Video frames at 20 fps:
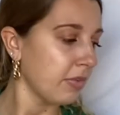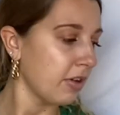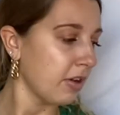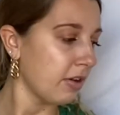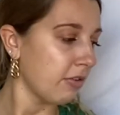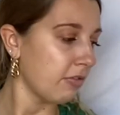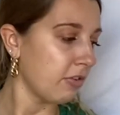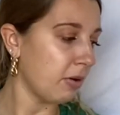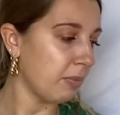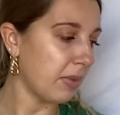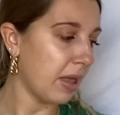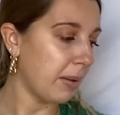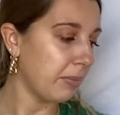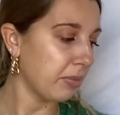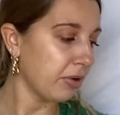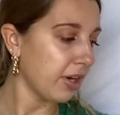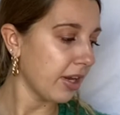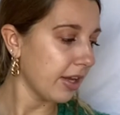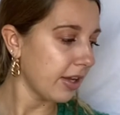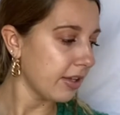from that
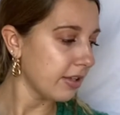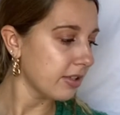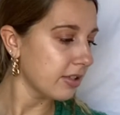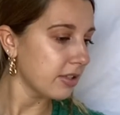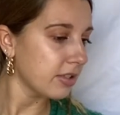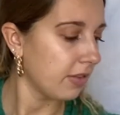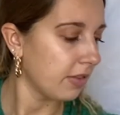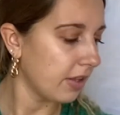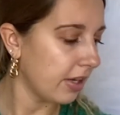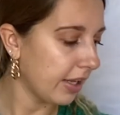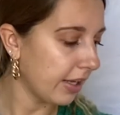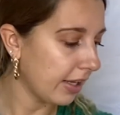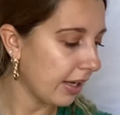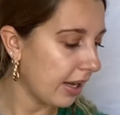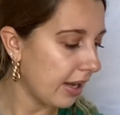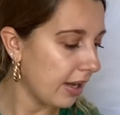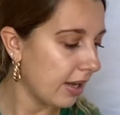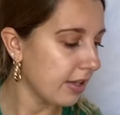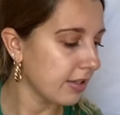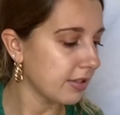brand. Then I
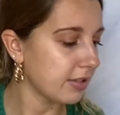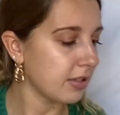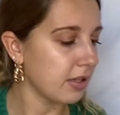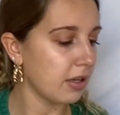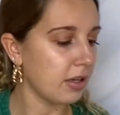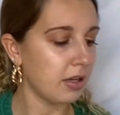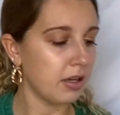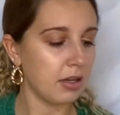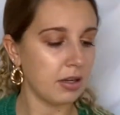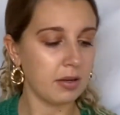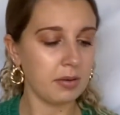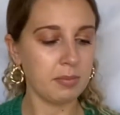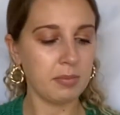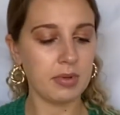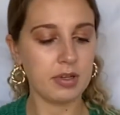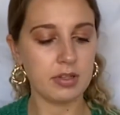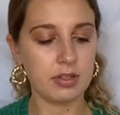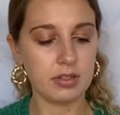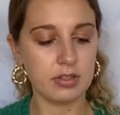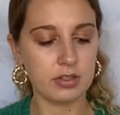got some
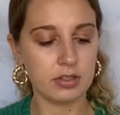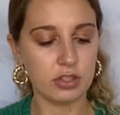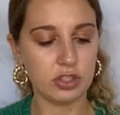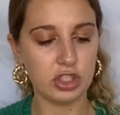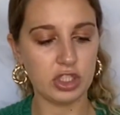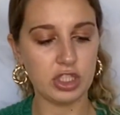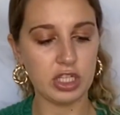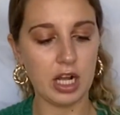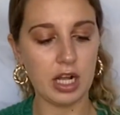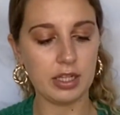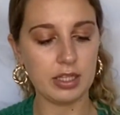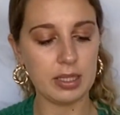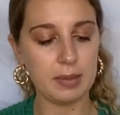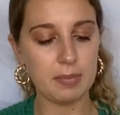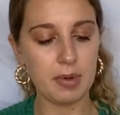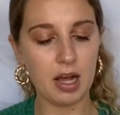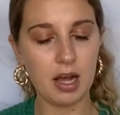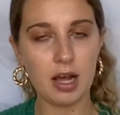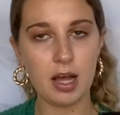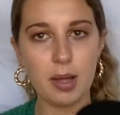Jolly
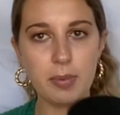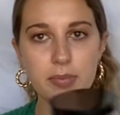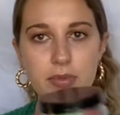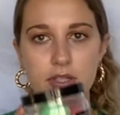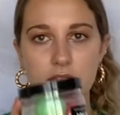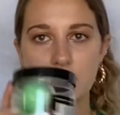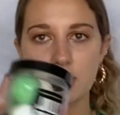Bombs.